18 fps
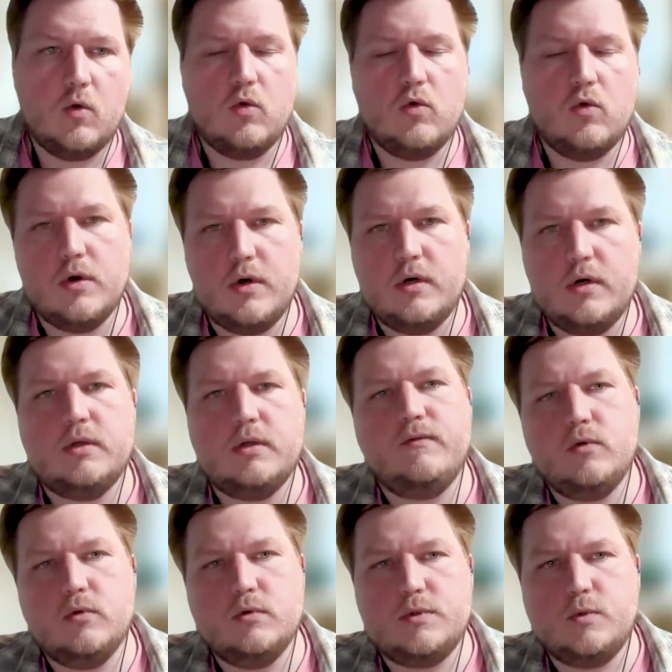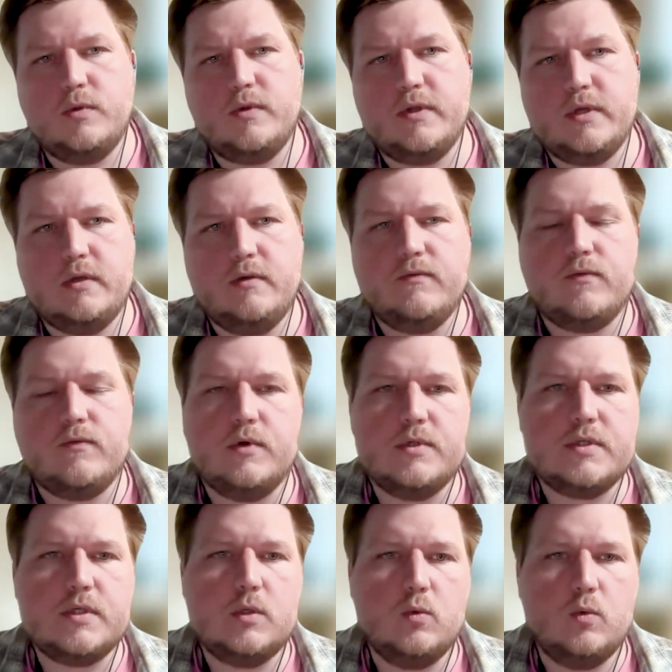Or if you're doing the
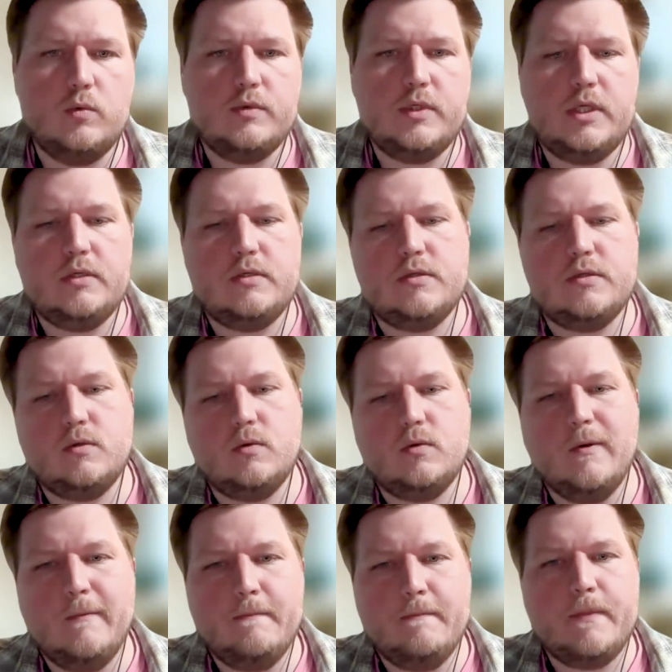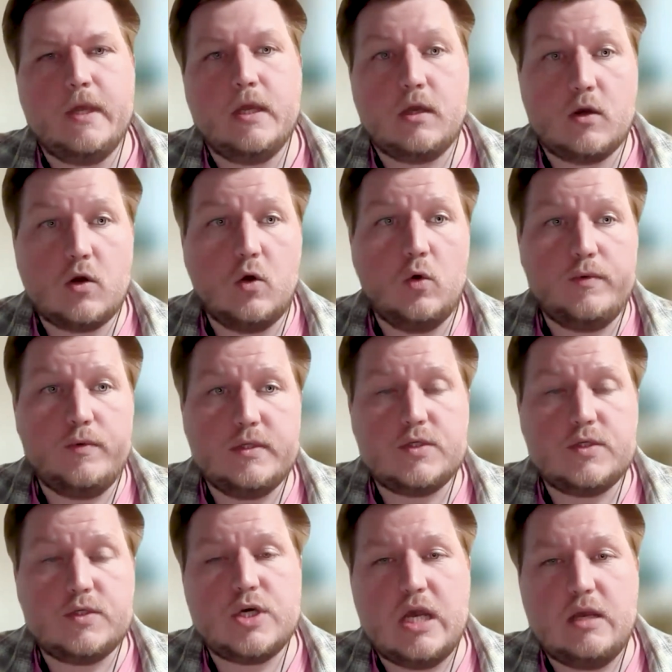inference, you will need to encode
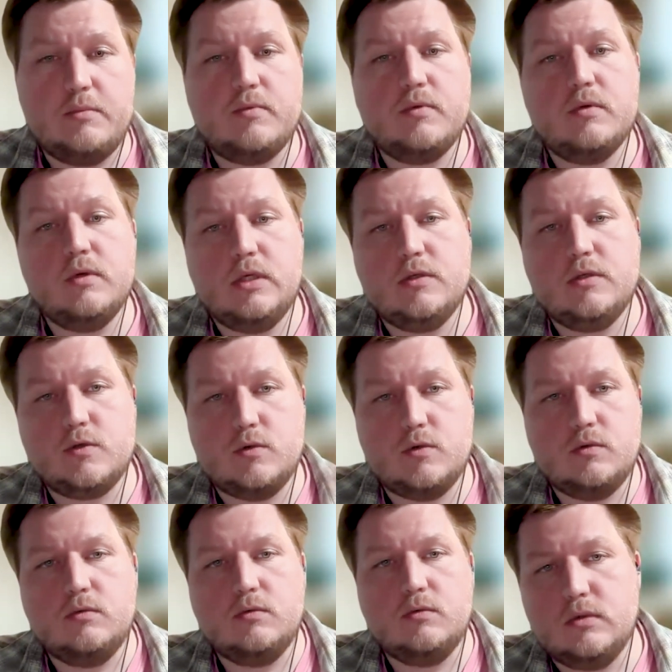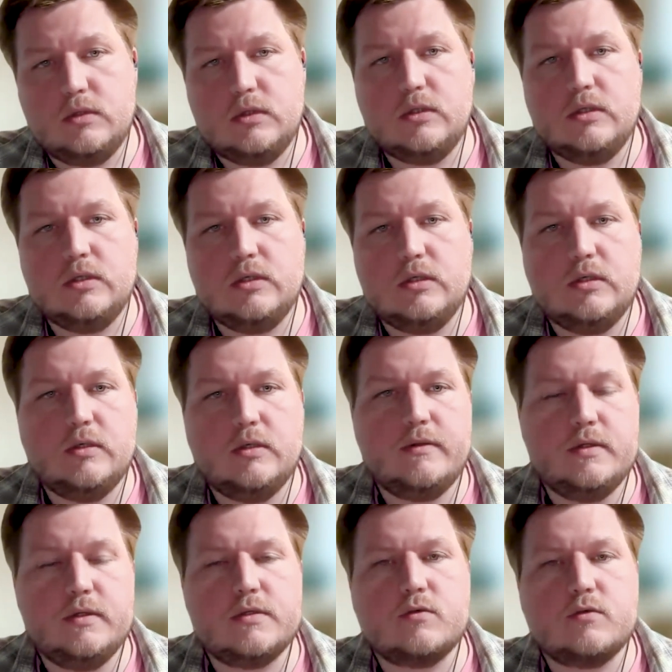this shape into
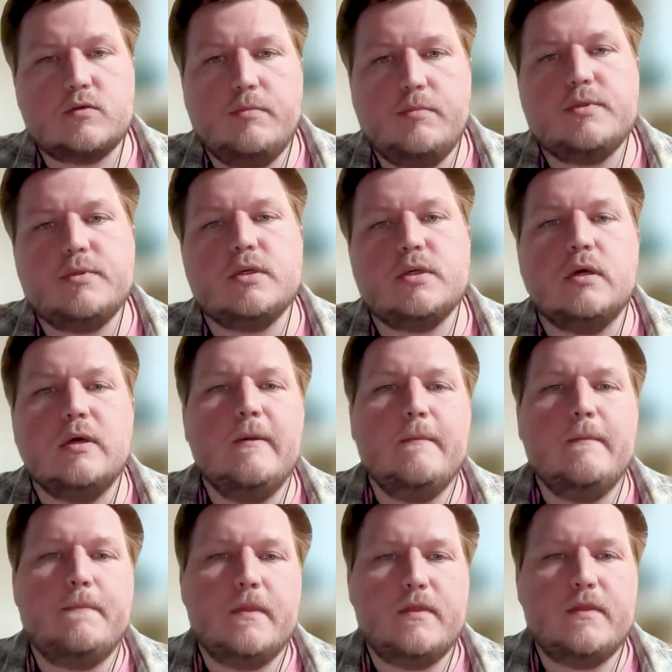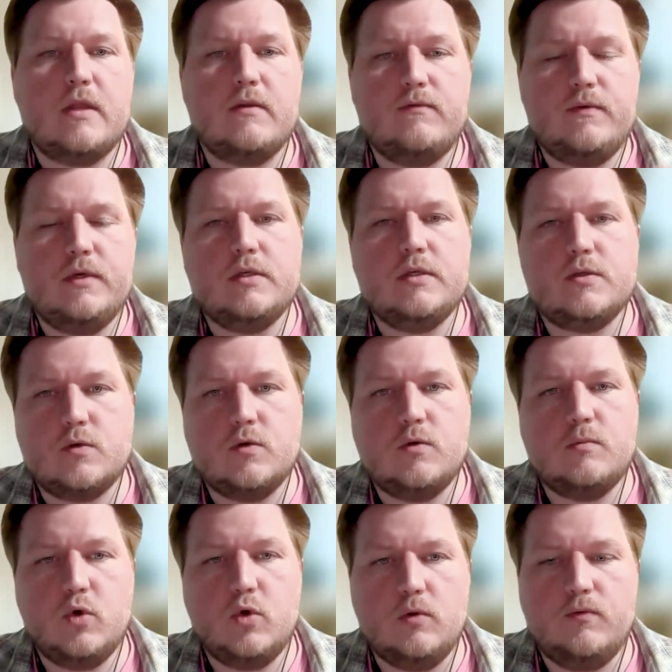the descriptor and then feed it to
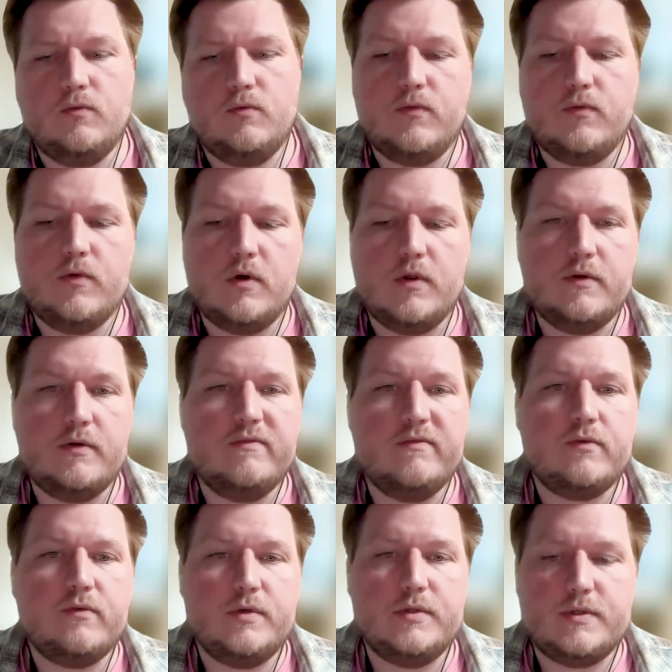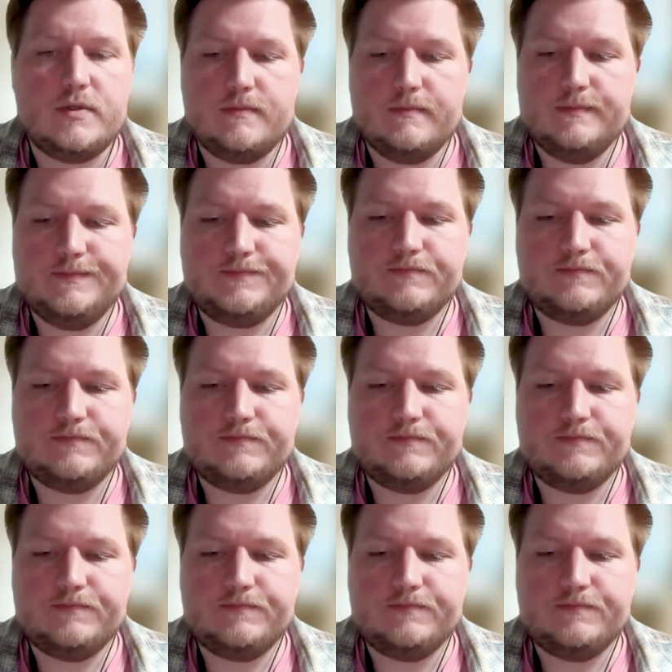a model for further inference.